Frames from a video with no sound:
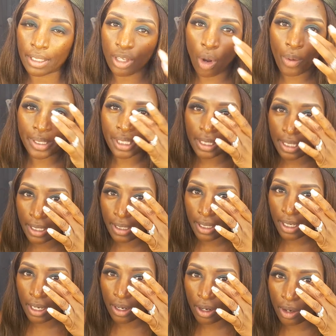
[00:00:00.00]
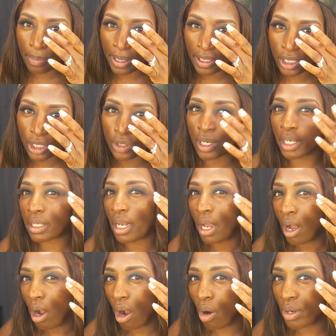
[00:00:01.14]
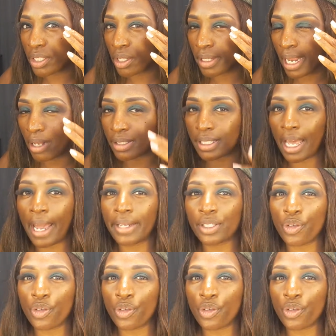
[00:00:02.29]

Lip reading: It's always on the end here by the tear duct, always on the outside.